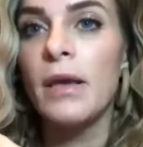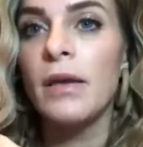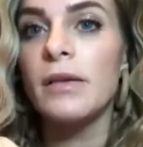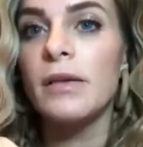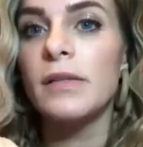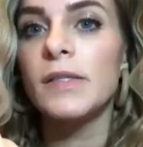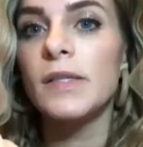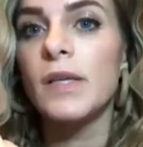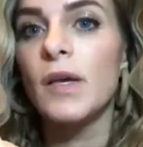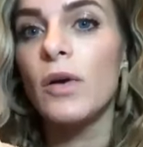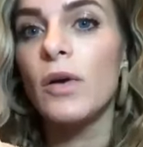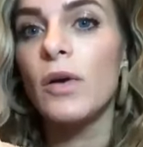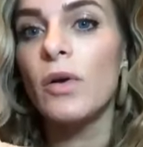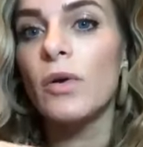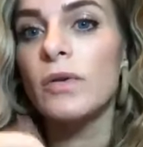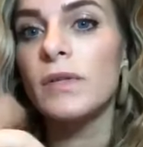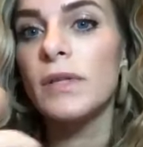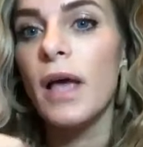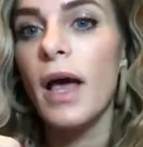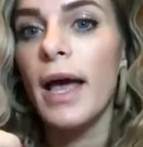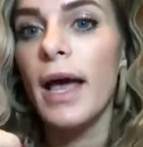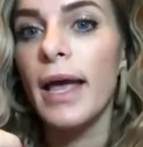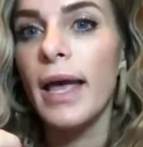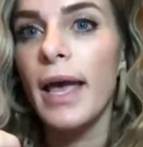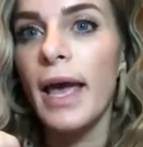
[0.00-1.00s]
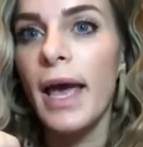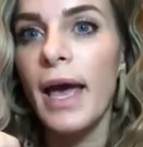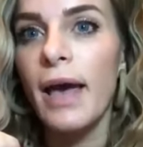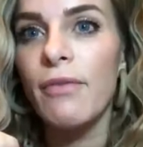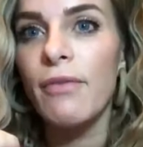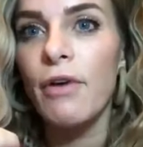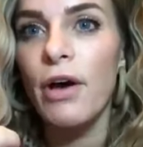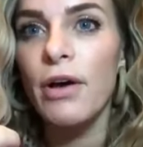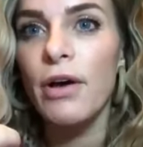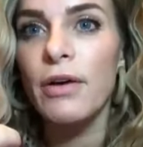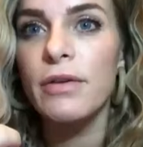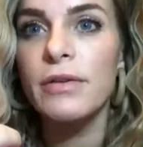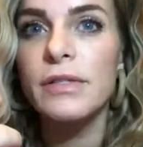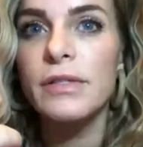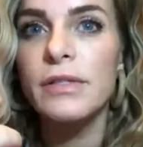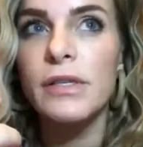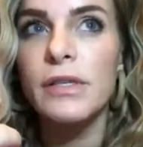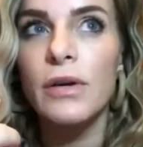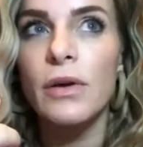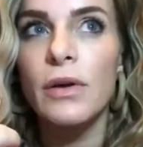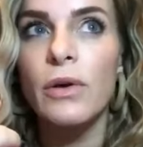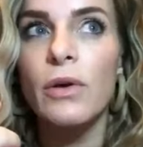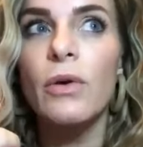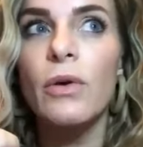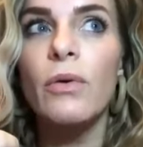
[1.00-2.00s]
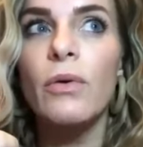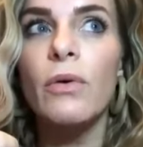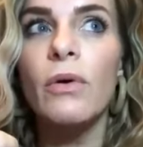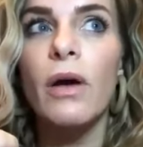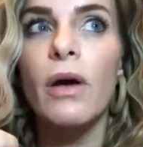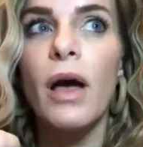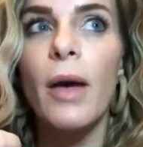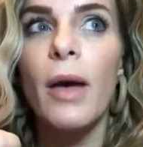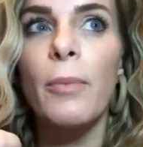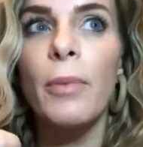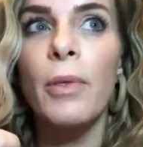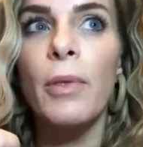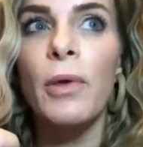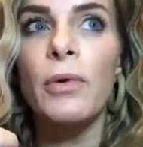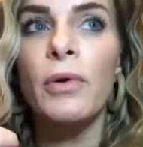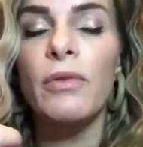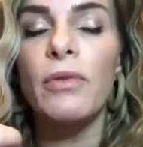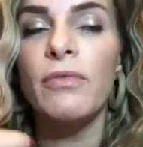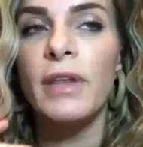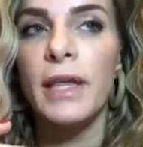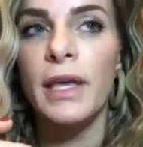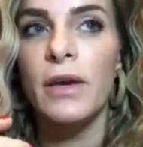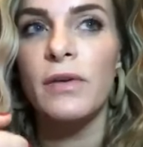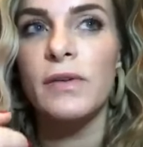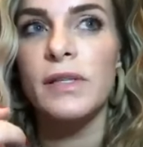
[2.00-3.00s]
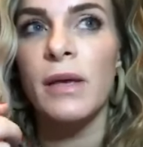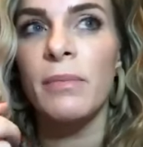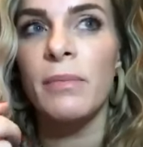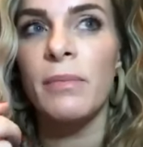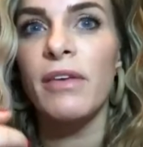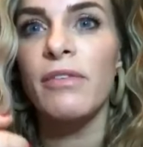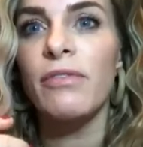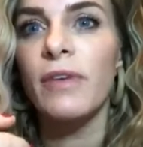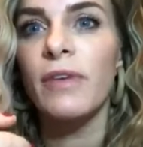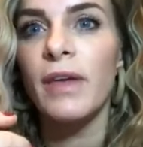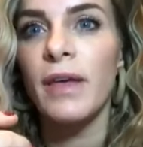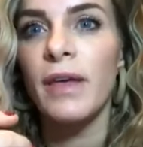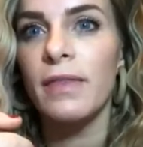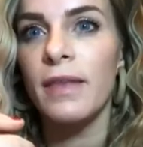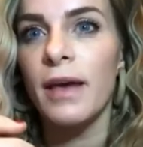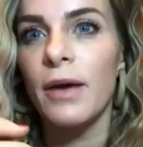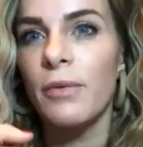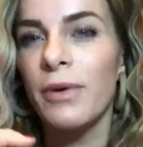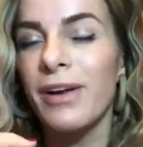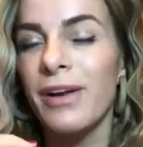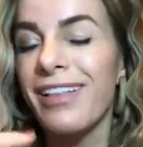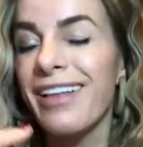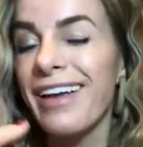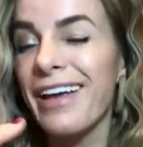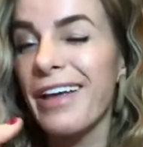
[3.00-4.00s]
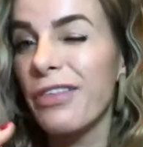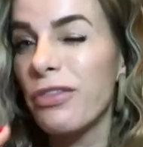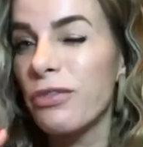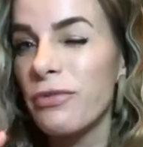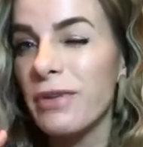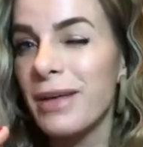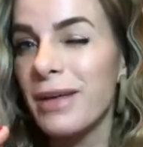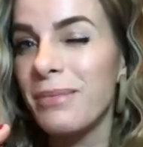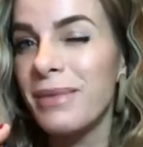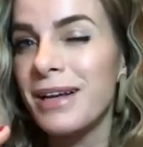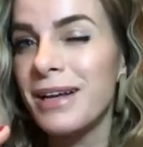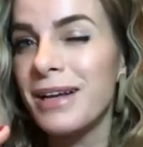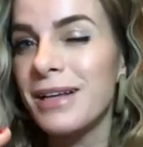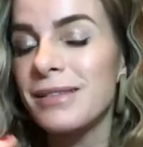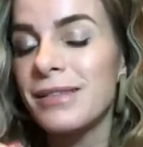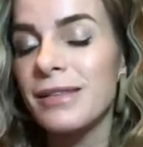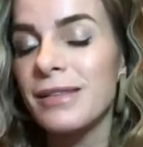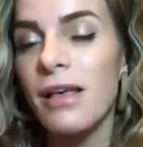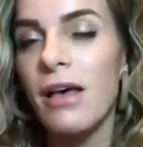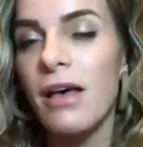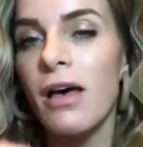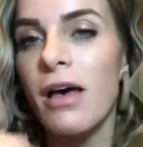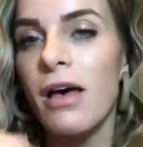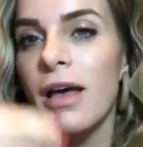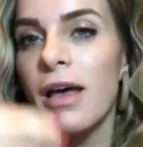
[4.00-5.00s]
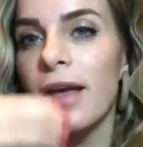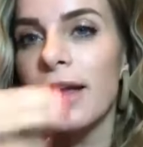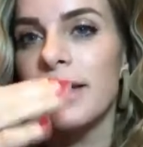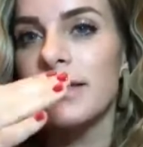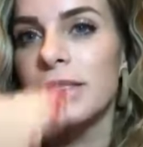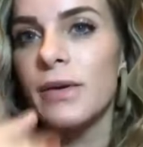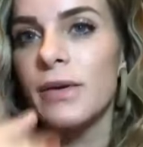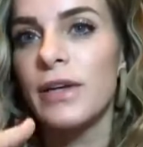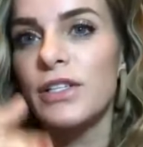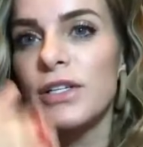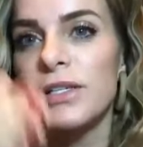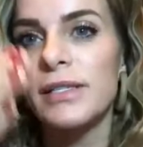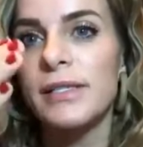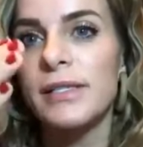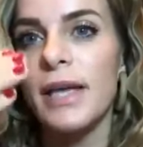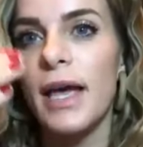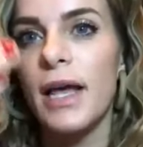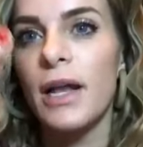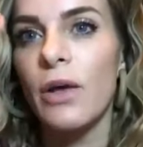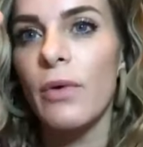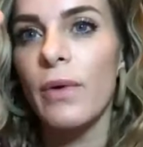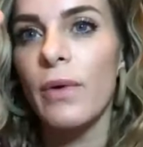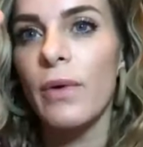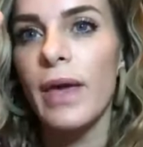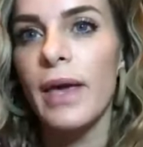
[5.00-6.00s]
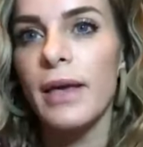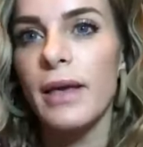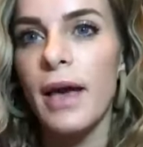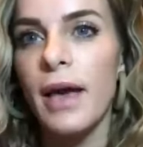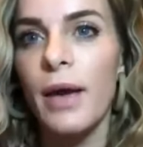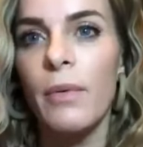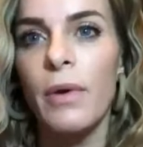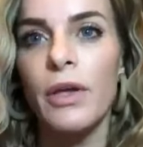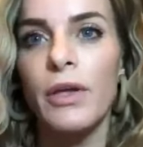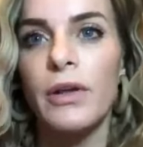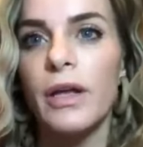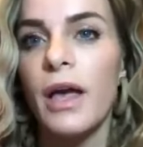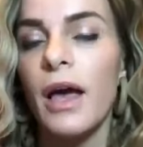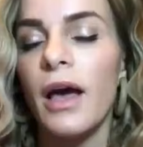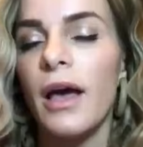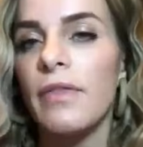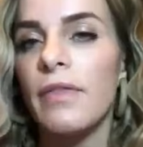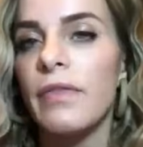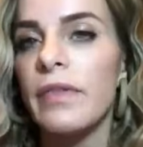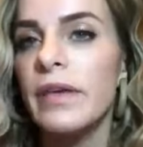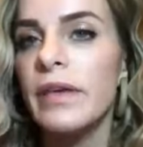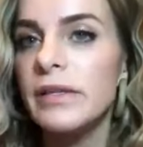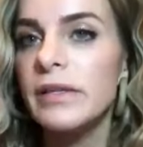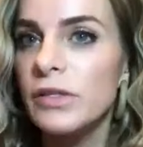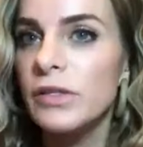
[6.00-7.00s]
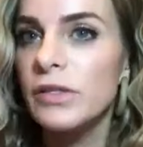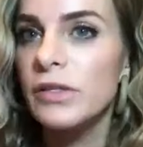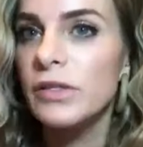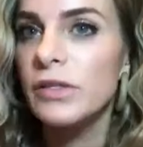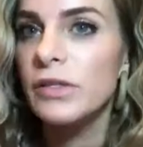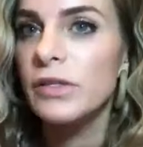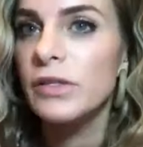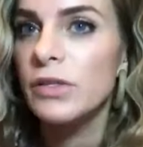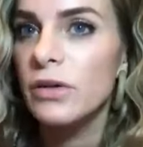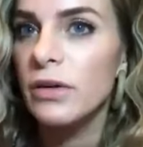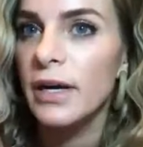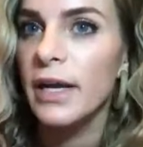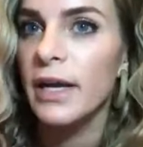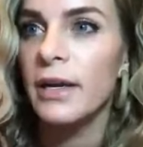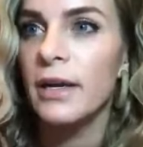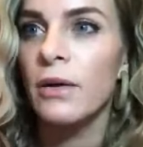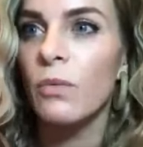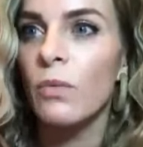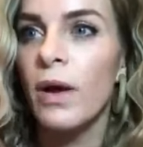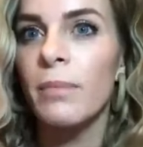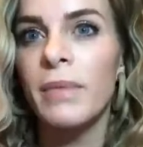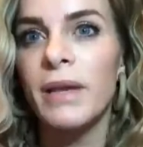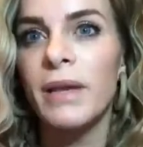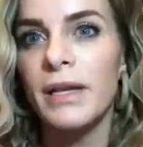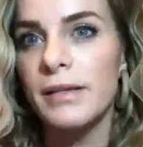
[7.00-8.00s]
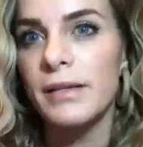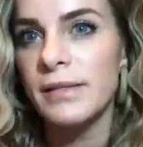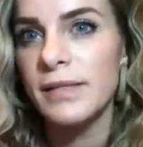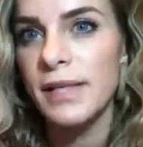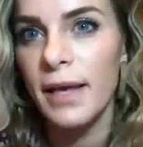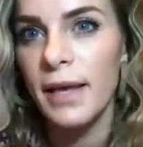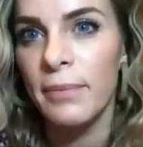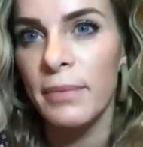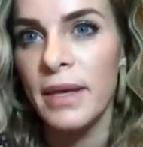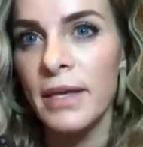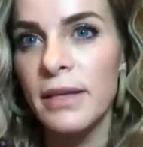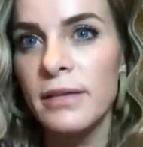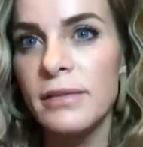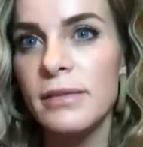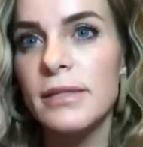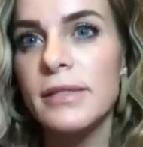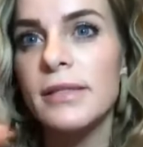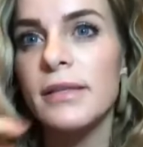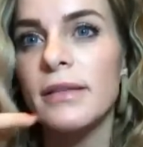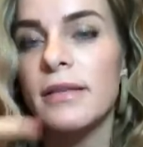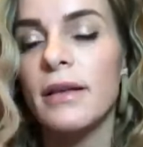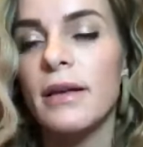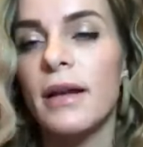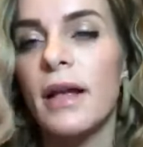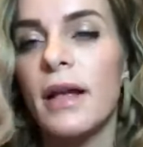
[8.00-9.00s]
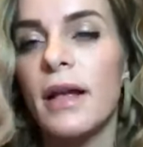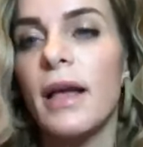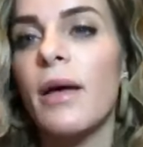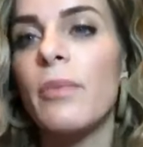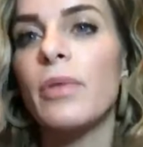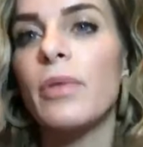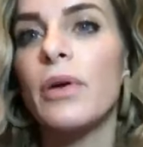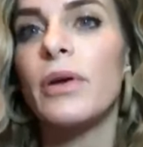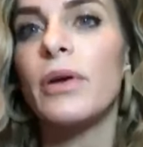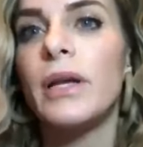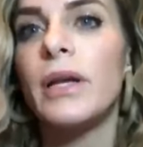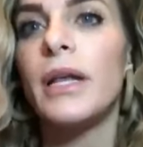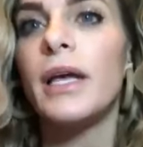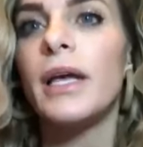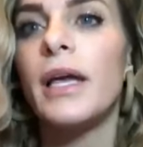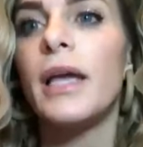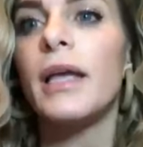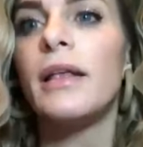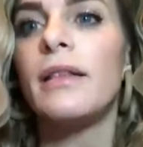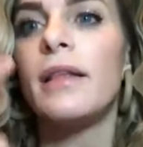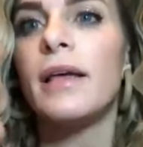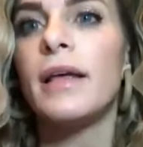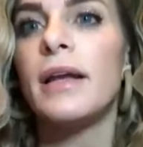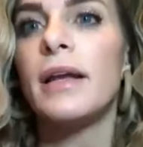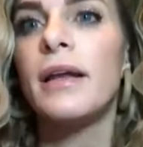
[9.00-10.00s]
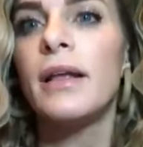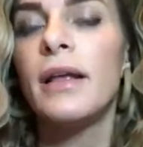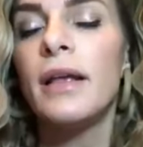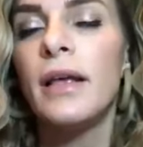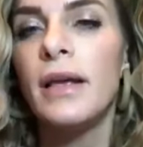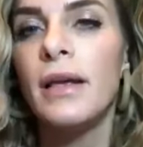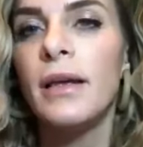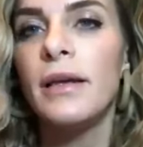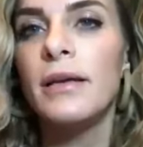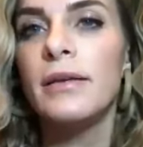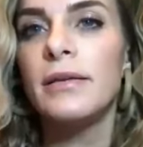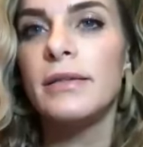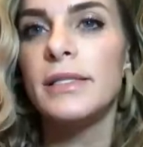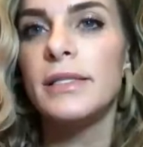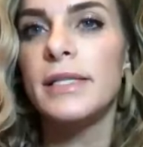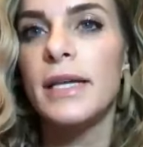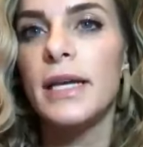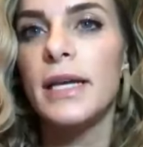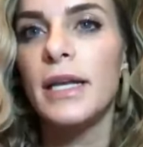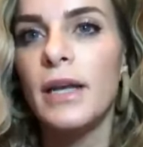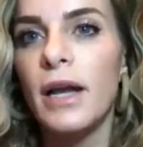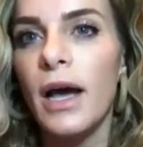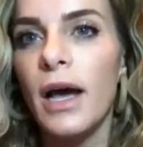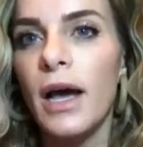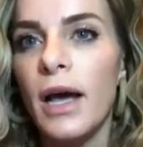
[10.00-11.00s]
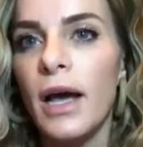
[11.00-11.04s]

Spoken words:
So I have also uploaded videos on my feed that were like 3 minutes long, and so I just said, okay, I want you to cut this story in 1-minute segments, and then I uploaded it and then did